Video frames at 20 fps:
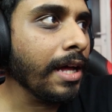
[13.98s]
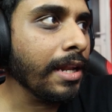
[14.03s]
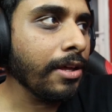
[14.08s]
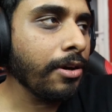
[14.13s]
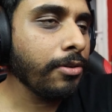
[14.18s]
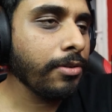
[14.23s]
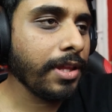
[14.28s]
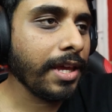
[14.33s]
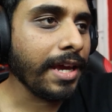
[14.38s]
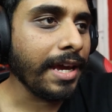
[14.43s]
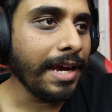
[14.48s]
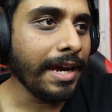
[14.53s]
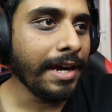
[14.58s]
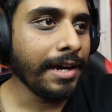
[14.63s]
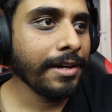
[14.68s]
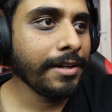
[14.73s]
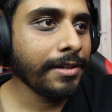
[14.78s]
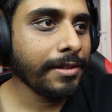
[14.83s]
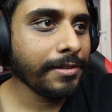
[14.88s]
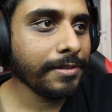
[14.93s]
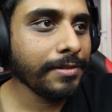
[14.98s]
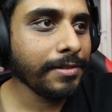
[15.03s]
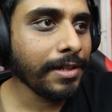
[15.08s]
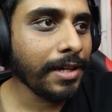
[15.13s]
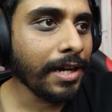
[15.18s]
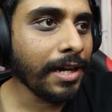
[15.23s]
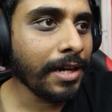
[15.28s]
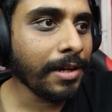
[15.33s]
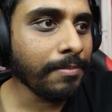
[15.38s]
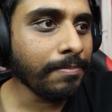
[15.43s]
Hello there.
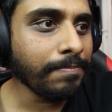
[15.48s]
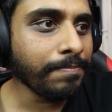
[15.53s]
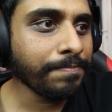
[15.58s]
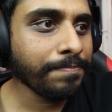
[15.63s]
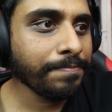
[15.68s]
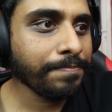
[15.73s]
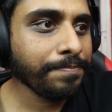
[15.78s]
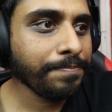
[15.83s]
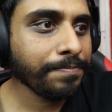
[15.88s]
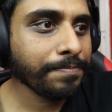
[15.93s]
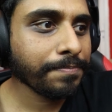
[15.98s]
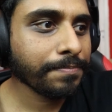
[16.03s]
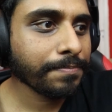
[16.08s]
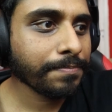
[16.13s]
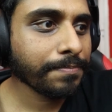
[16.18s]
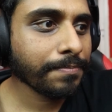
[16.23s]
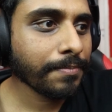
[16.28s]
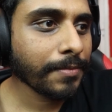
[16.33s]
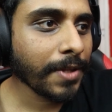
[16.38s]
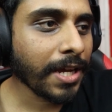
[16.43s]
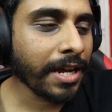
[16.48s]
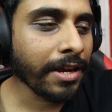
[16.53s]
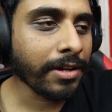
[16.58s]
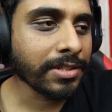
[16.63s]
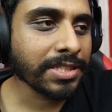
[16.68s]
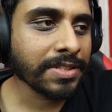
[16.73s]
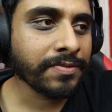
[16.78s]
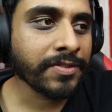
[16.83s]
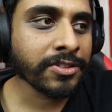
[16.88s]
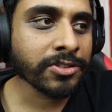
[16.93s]
I
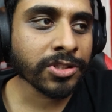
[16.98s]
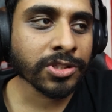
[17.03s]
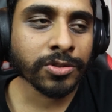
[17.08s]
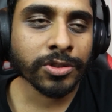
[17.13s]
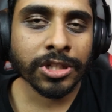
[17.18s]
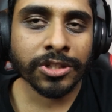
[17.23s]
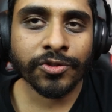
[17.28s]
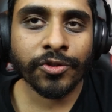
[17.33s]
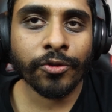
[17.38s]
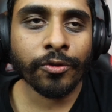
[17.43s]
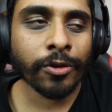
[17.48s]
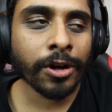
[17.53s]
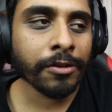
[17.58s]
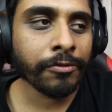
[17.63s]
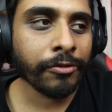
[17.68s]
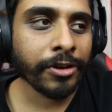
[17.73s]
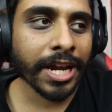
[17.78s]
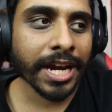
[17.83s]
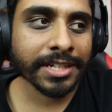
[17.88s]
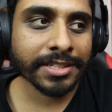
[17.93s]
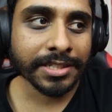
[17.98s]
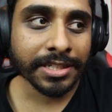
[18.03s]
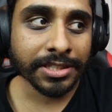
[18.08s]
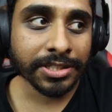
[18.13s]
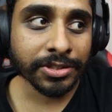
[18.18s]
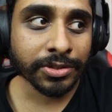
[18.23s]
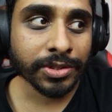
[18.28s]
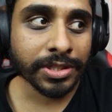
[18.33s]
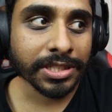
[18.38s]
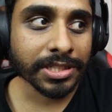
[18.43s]
asked if this was worth reacting
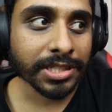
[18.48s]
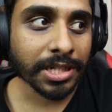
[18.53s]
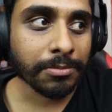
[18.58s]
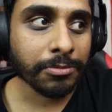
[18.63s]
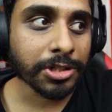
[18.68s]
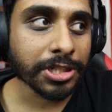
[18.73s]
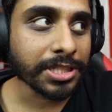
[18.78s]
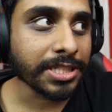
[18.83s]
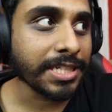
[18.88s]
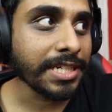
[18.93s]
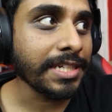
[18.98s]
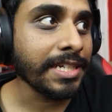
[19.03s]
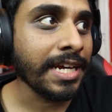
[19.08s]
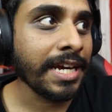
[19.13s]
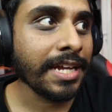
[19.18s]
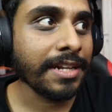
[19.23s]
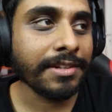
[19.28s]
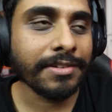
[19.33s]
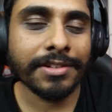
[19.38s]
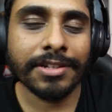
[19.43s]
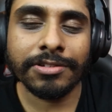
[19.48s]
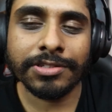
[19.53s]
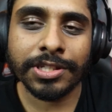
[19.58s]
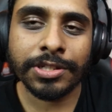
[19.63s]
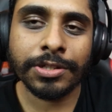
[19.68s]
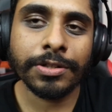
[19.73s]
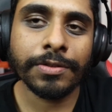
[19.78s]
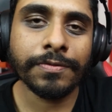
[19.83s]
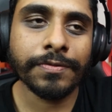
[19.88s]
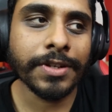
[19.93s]
to, and someone said there was a
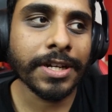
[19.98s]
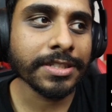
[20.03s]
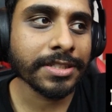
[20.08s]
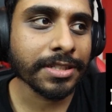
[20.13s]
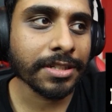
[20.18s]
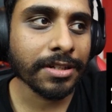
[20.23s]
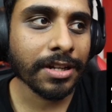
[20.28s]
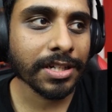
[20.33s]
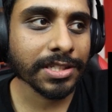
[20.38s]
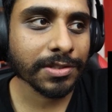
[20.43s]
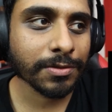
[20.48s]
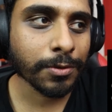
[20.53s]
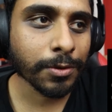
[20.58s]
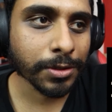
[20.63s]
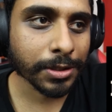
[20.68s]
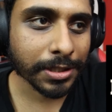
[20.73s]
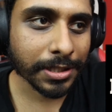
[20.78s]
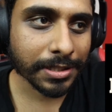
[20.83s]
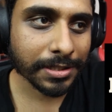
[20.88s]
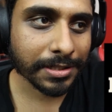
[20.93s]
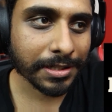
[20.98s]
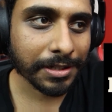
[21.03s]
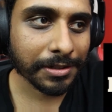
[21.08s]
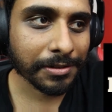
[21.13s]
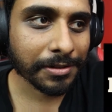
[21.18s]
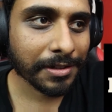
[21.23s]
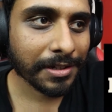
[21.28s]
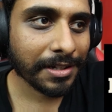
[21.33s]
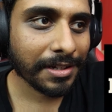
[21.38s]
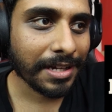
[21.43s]
good first and last quarter, so,
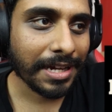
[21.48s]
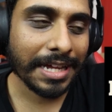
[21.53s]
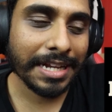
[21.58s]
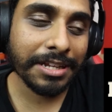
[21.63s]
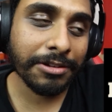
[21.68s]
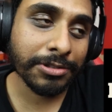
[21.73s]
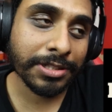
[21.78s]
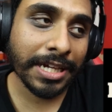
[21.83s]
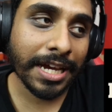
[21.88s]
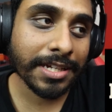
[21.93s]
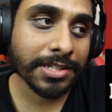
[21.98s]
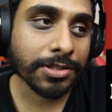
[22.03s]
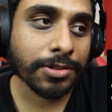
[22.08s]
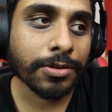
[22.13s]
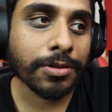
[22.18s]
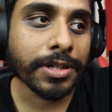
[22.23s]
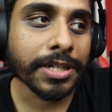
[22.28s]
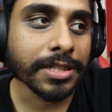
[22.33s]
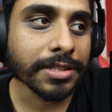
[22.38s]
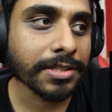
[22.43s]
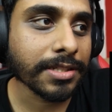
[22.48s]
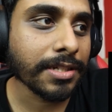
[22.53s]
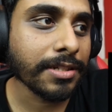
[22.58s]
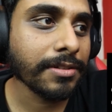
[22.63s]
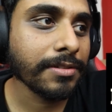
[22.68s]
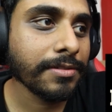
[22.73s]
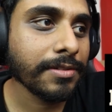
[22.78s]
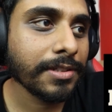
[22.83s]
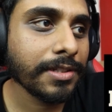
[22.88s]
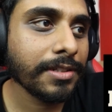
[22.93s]
and it was high scoring, so
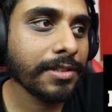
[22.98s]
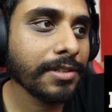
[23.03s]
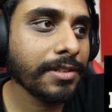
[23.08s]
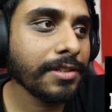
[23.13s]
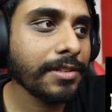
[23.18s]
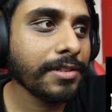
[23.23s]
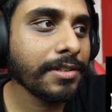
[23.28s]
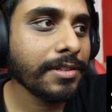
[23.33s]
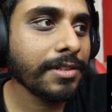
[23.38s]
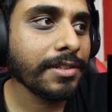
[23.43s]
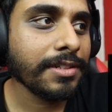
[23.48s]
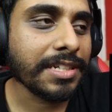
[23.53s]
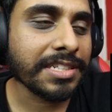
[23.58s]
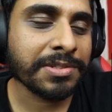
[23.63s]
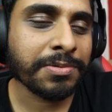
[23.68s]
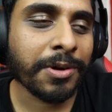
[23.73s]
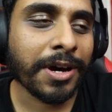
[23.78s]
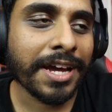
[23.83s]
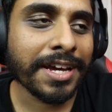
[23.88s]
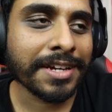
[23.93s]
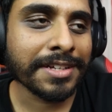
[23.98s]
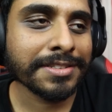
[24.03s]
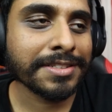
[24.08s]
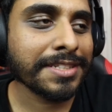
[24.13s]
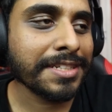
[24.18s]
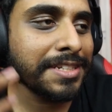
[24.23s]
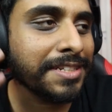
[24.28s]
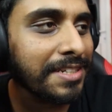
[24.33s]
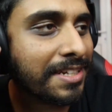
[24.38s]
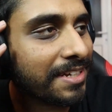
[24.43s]
that's why I
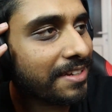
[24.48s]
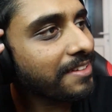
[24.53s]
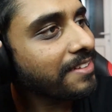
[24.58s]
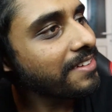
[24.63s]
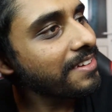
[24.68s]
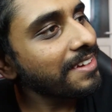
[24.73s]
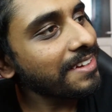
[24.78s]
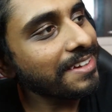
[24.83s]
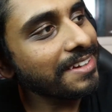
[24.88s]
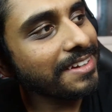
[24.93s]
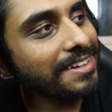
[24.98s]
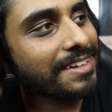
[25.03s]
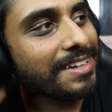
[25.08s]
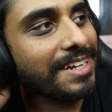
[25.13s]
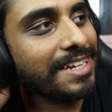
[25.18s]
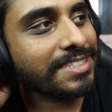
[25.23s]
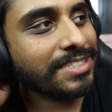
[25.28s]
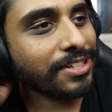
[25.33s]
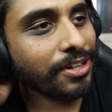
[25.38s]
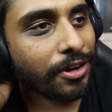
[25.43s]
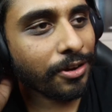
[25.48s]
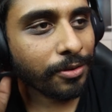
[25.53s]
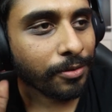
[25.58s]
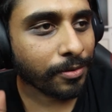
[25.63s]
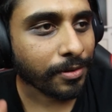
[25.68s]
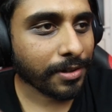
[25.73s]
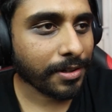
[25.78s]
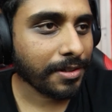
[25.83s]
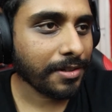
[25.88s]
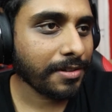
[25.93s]
considered it. Let's go.
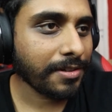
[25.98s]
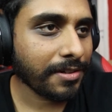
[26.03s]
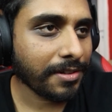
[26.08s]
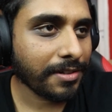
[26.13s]
Get